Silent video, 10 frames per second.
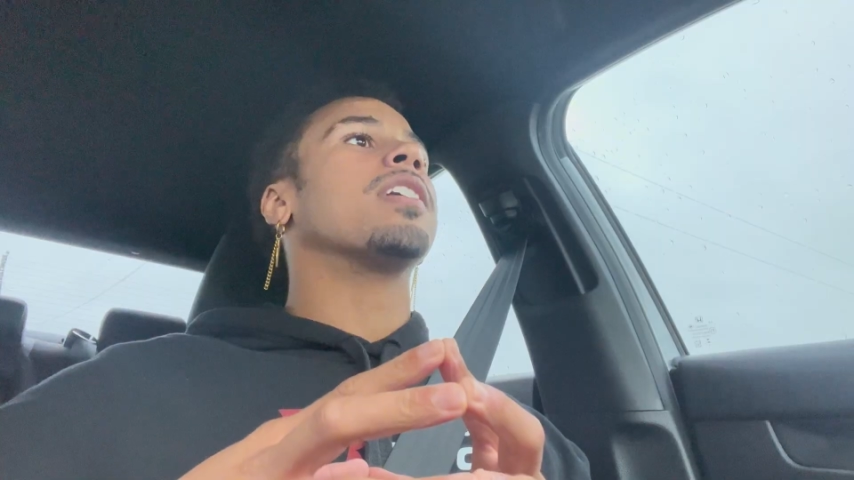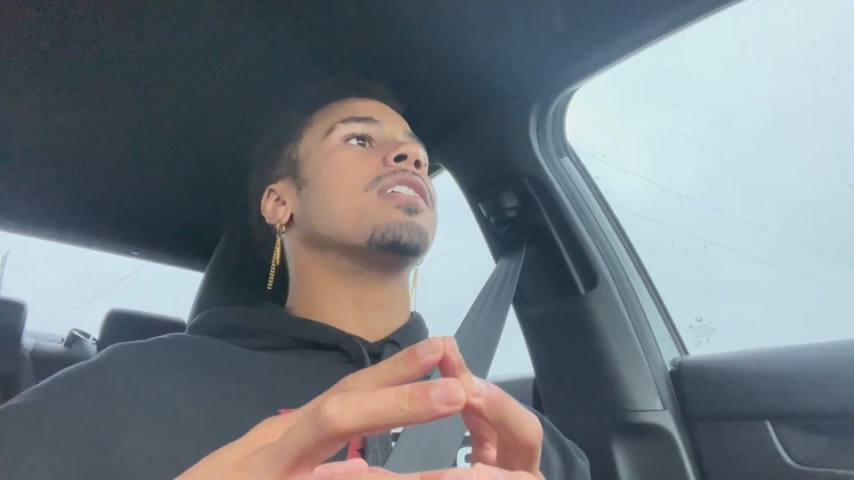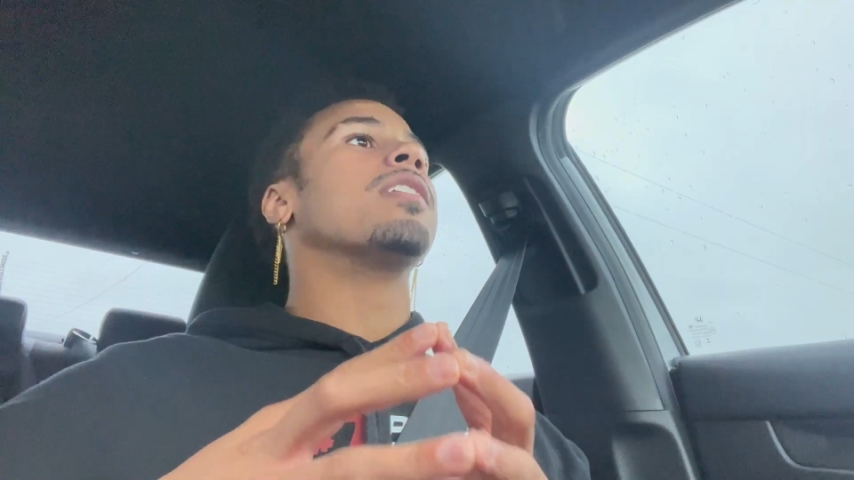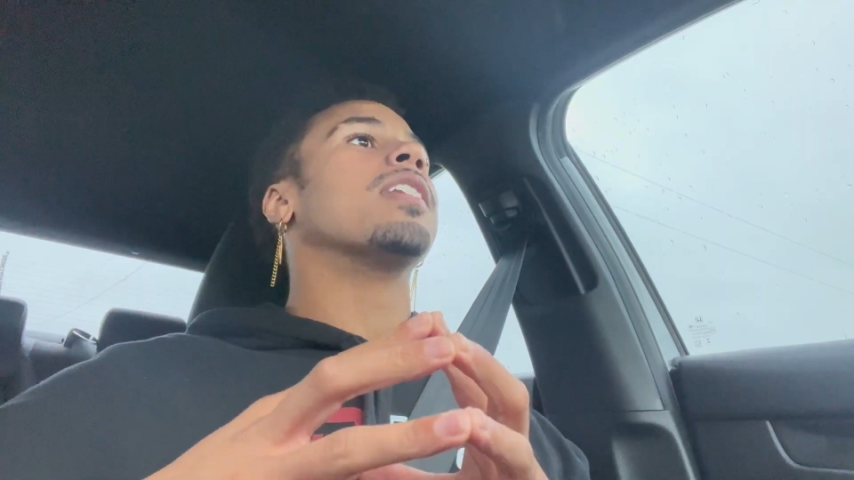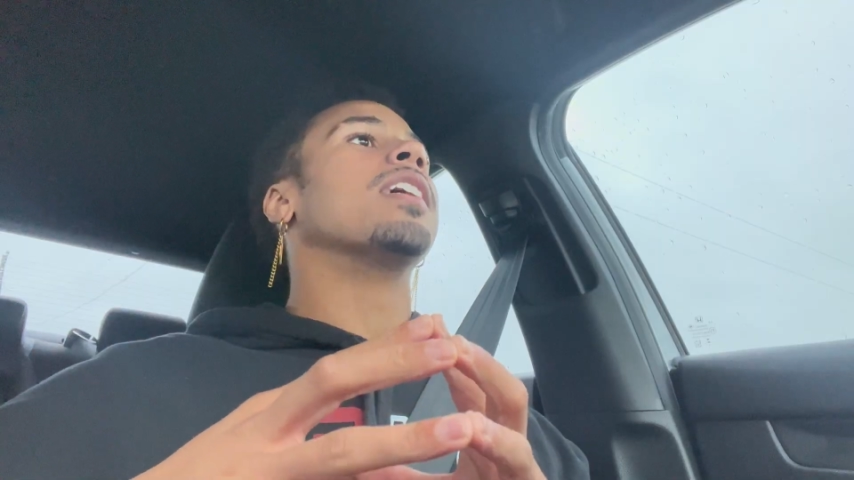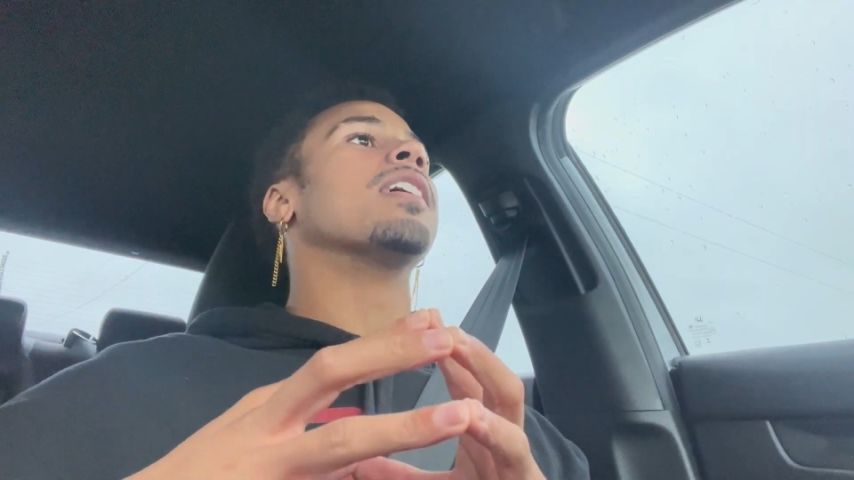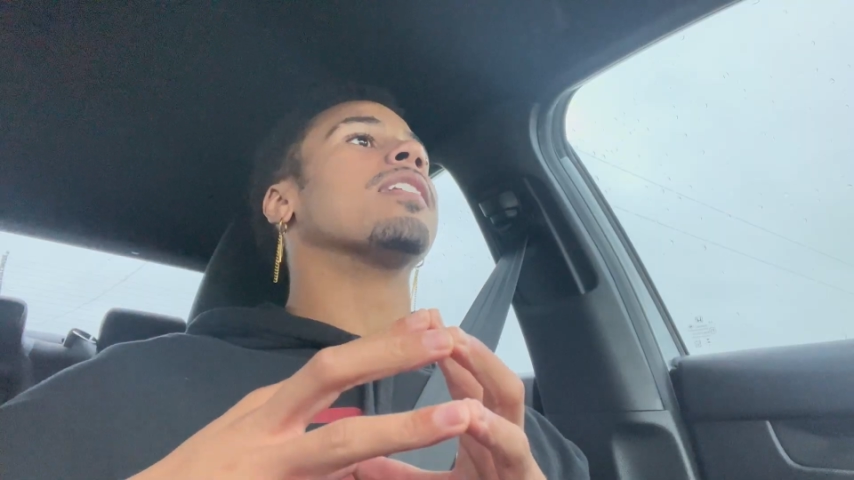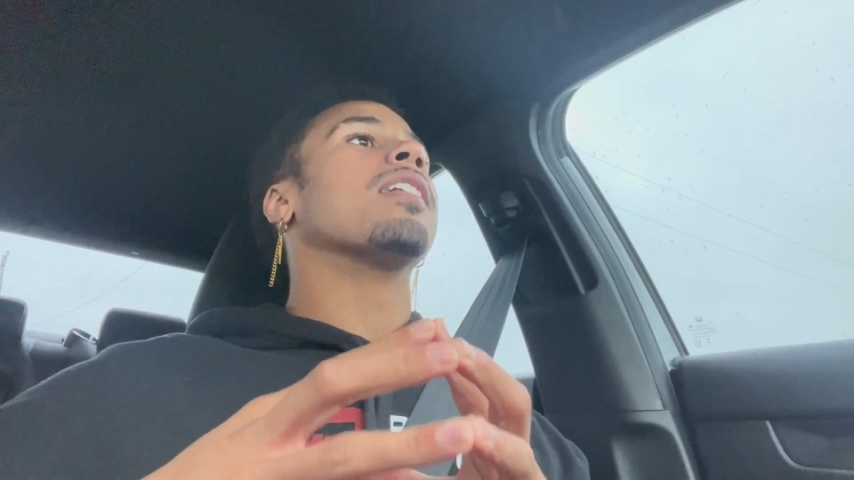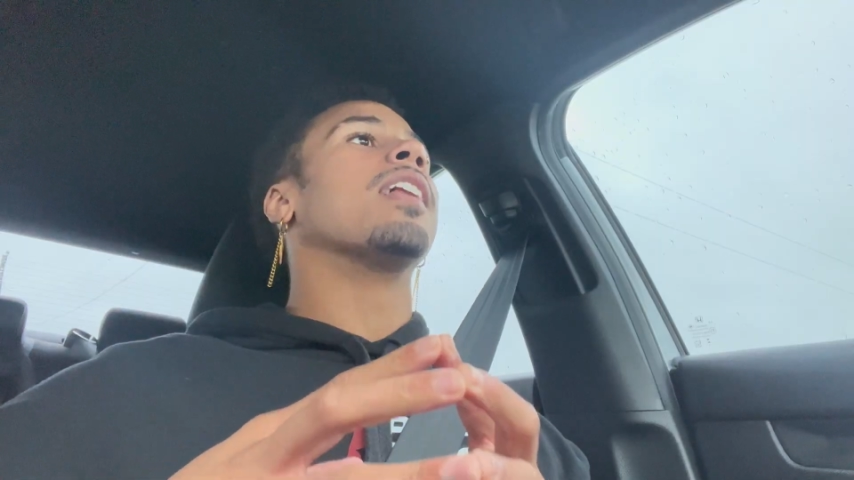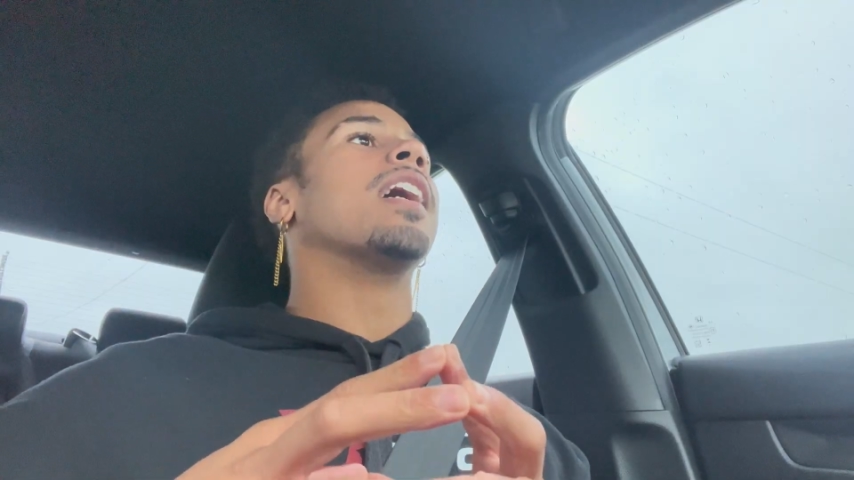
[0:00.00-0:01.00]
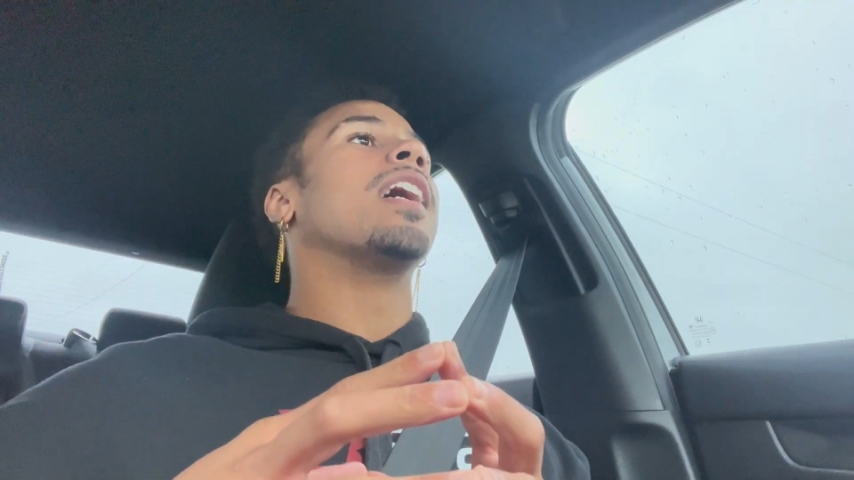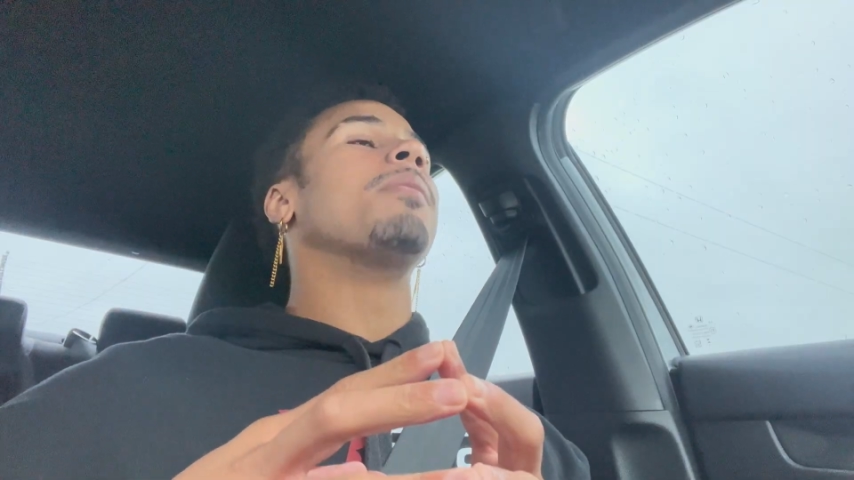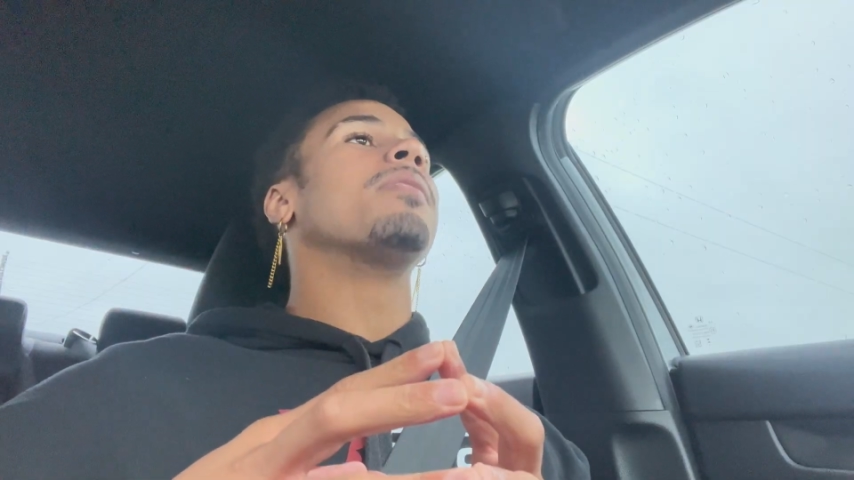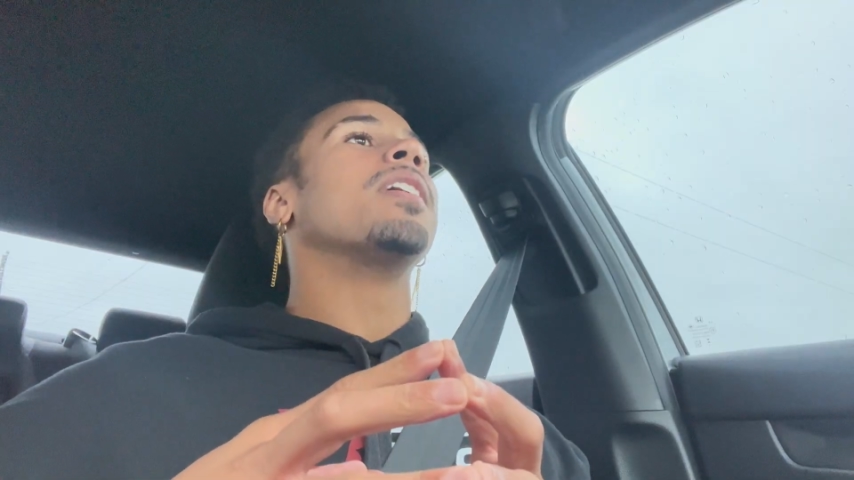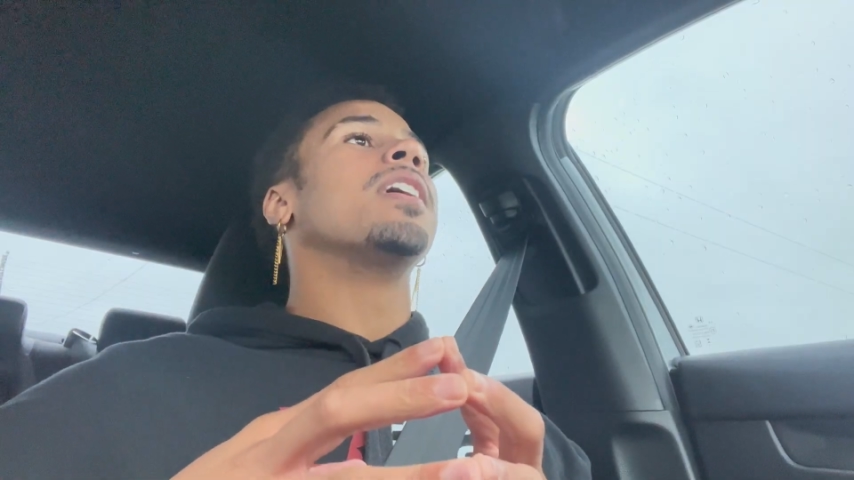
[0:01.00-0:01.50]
because you think it's lame.